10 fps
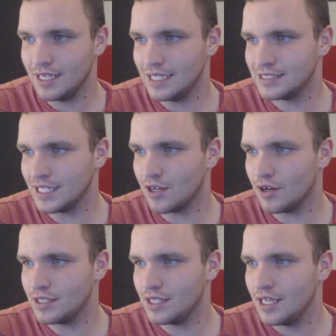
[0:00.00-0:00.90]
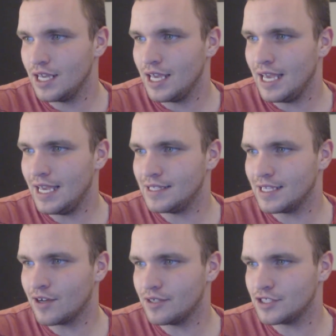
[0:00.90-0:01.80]
as they call
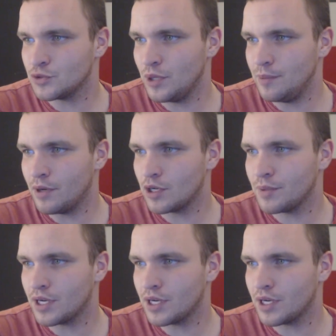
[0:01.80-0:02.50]
it a sweet butter